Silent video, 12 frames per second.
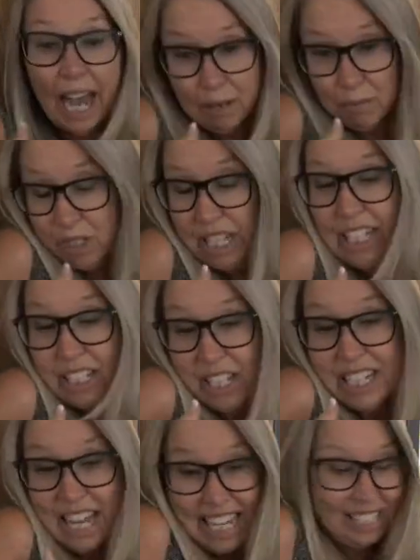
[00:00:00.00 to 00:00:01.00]
I am. It's a
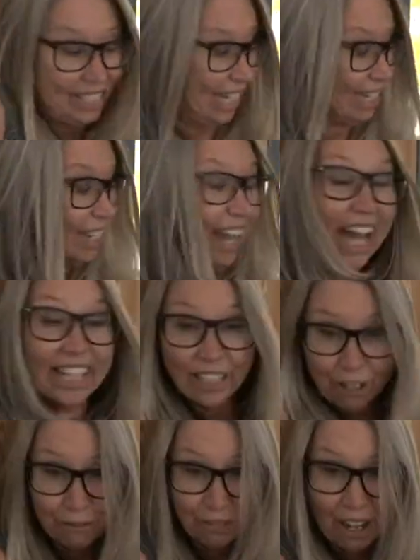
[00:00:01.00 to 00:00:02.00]
nice thing. I
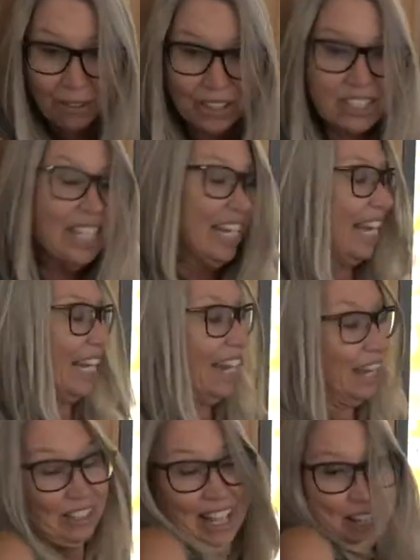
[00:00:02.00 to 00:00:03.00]
love flowers and
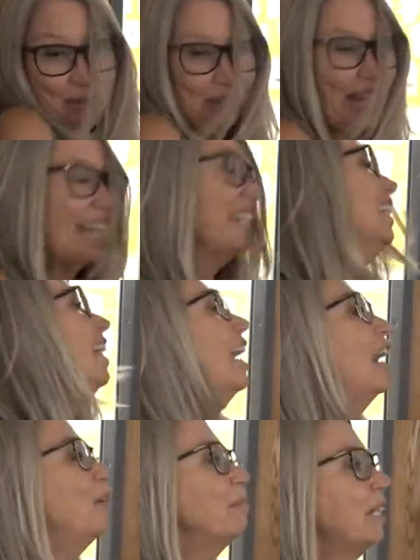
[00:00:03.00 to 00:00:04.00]
I like a plaque. Um,